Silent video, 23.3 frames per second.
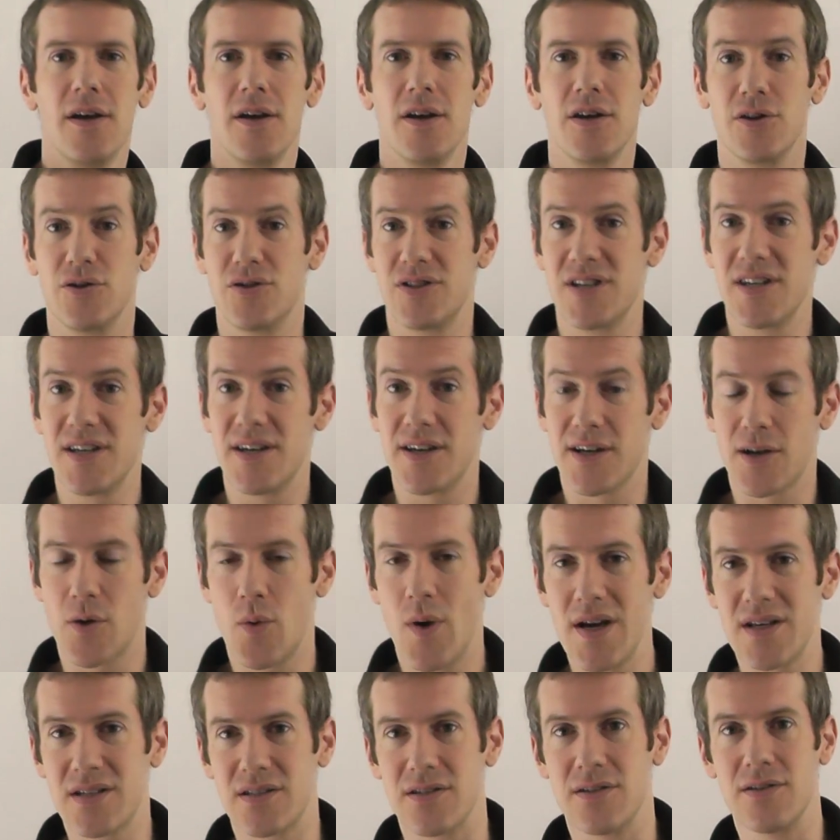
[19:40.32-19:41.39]
you see an
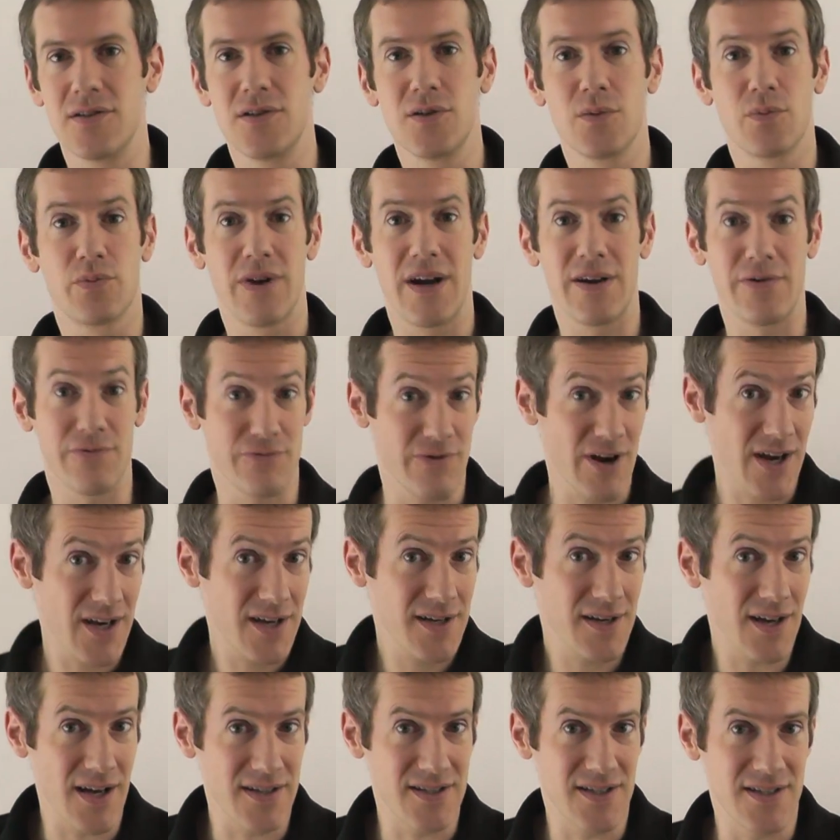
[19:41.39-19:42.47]
equation, your brain
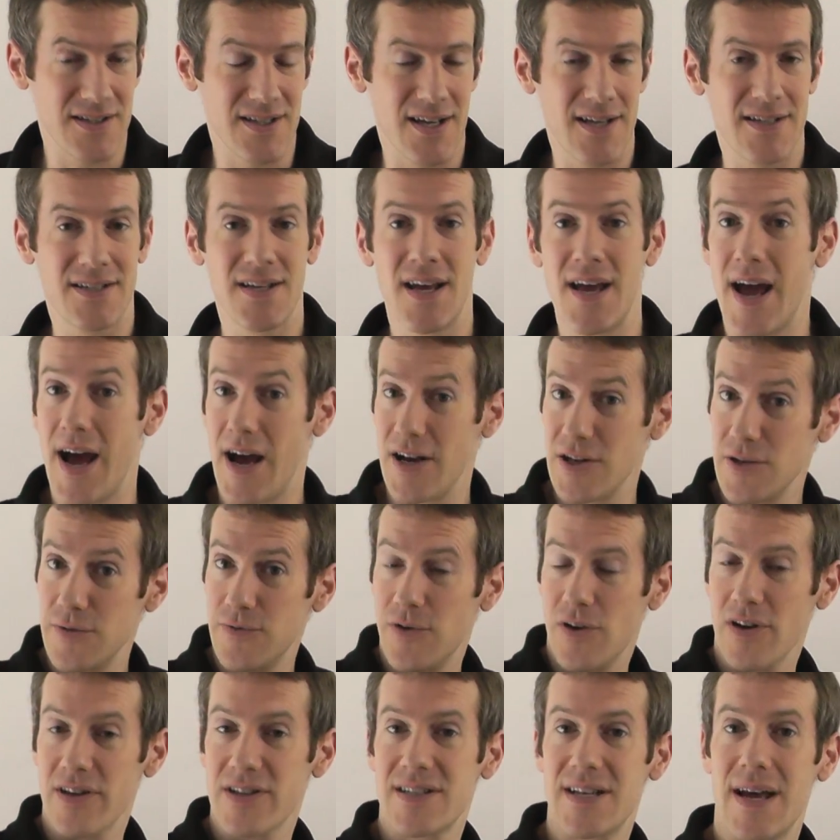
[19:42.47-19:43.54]
recognizes it, and you
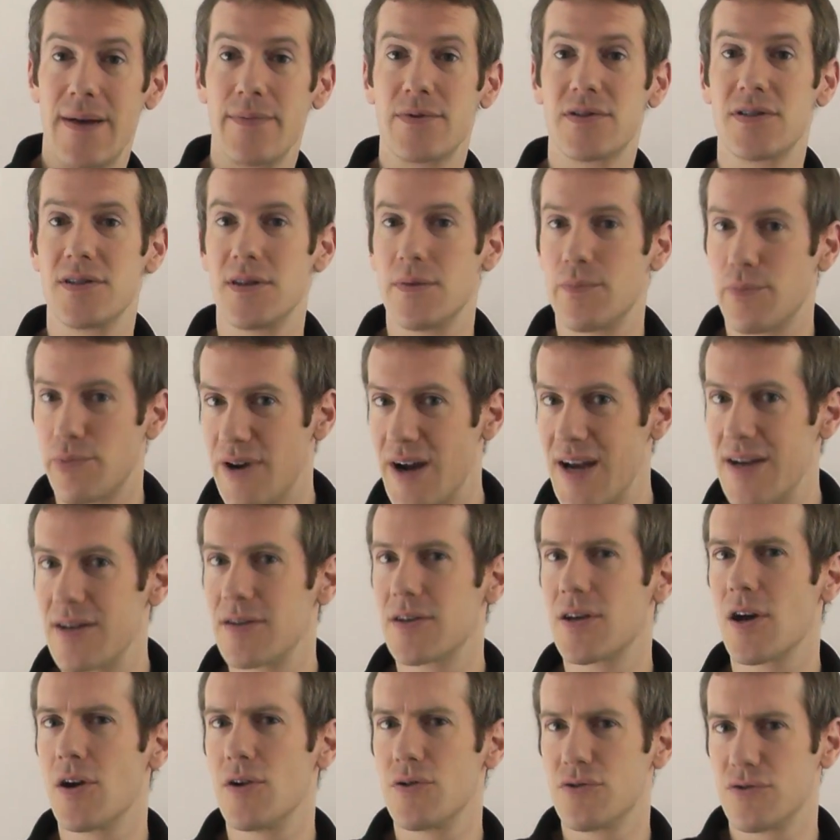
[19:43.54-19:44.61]
follow the steps and the brain
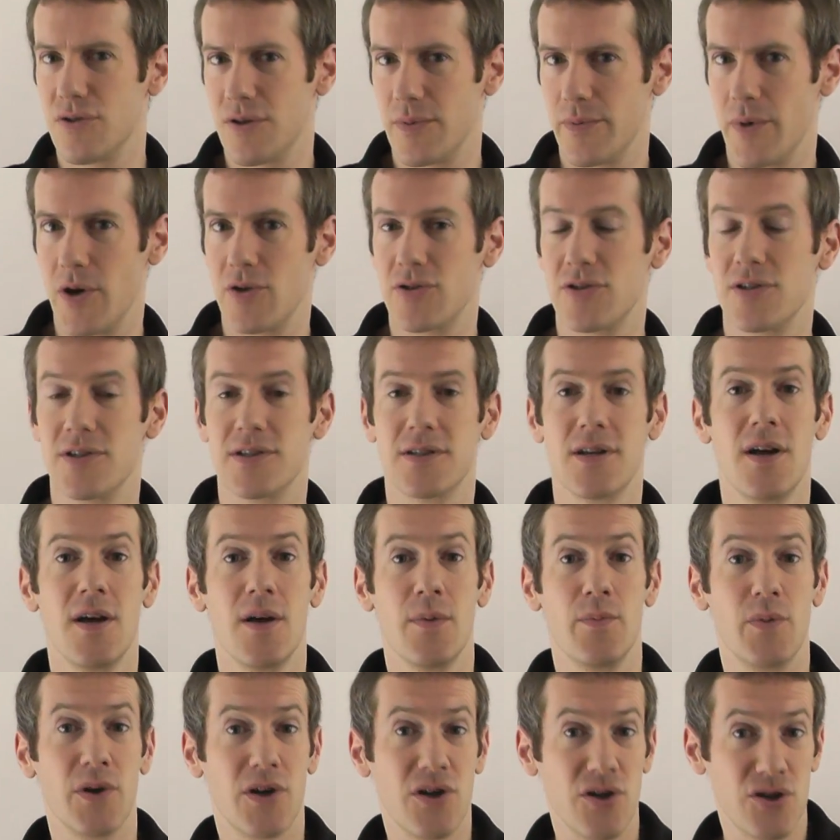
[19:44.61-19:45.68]
goes through the motions
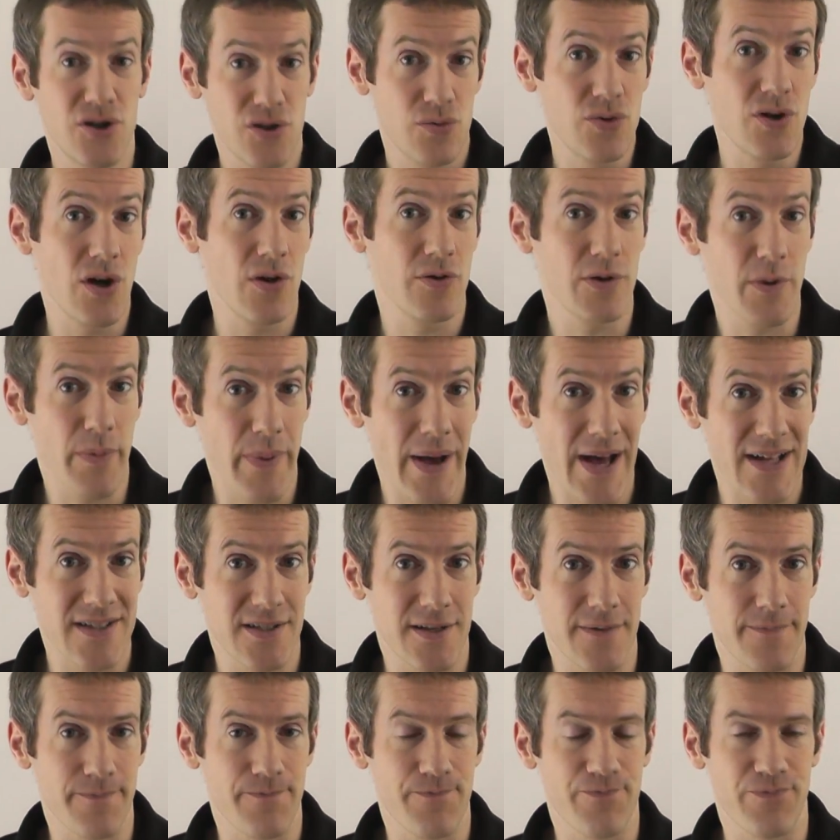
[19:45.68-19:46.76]
because you know the
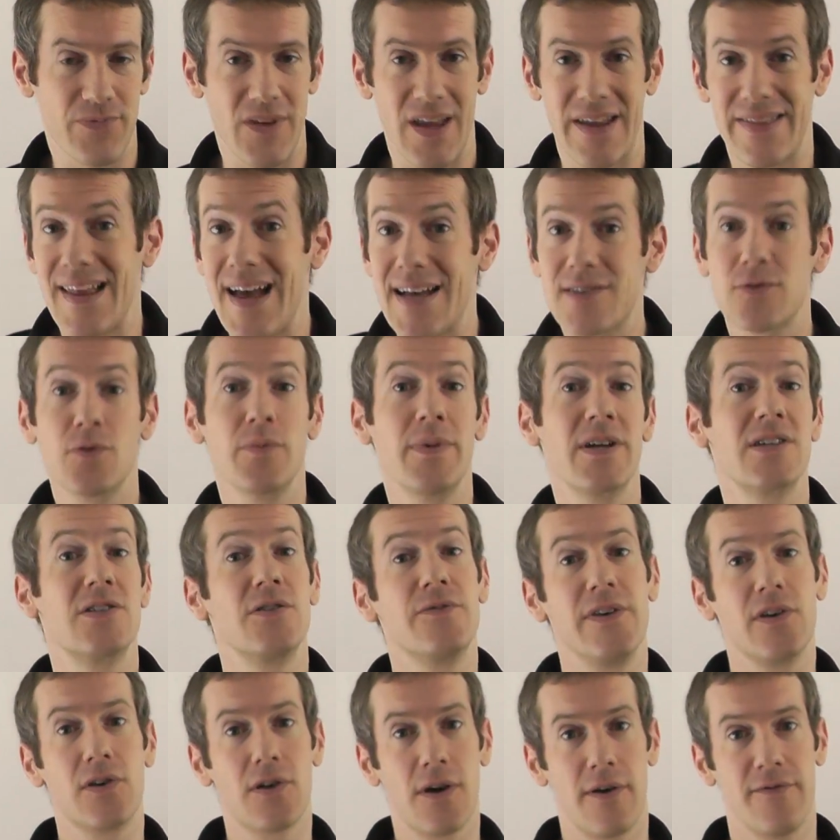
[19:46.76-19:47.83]
pattern. And that's what makes you
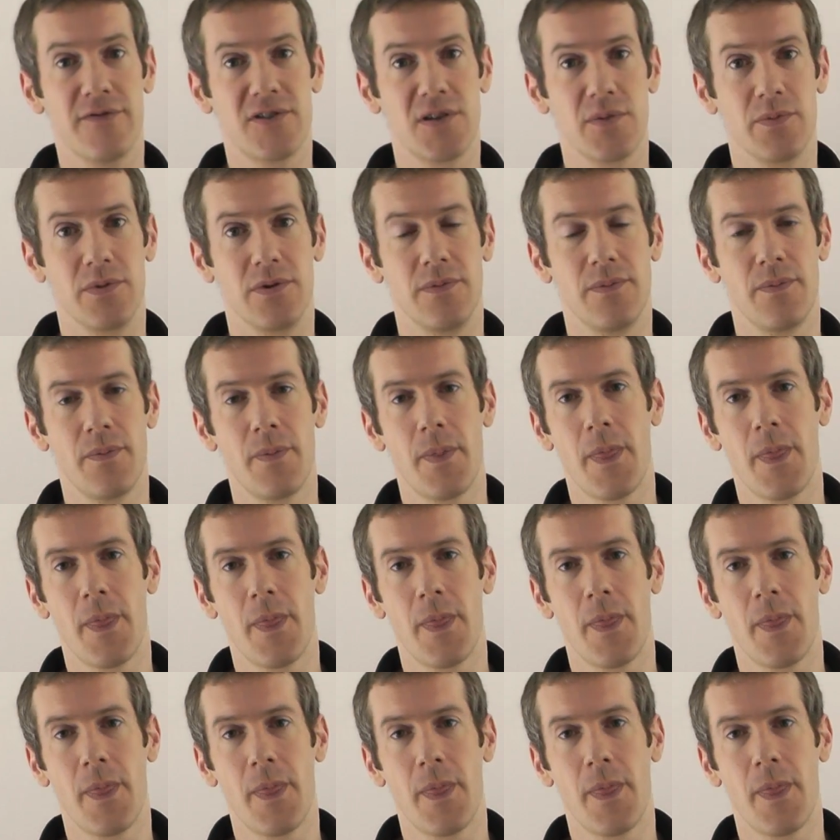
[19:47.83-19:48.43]
feel comfortable.